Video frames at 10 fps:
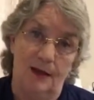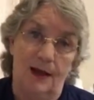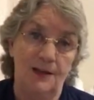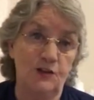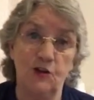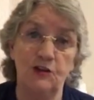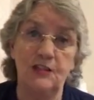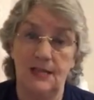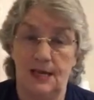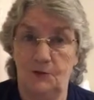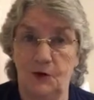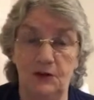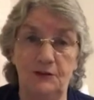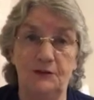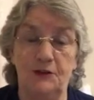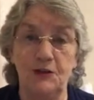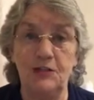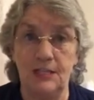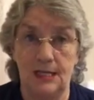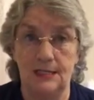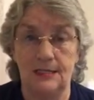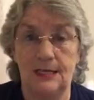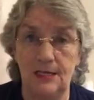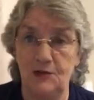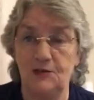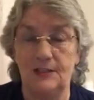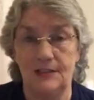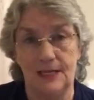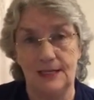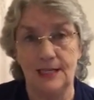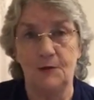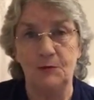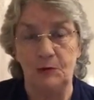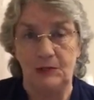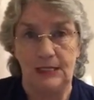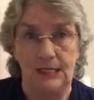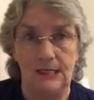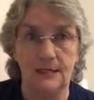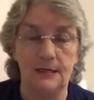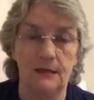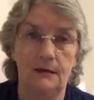As John said, one of the first things that he used as an example is,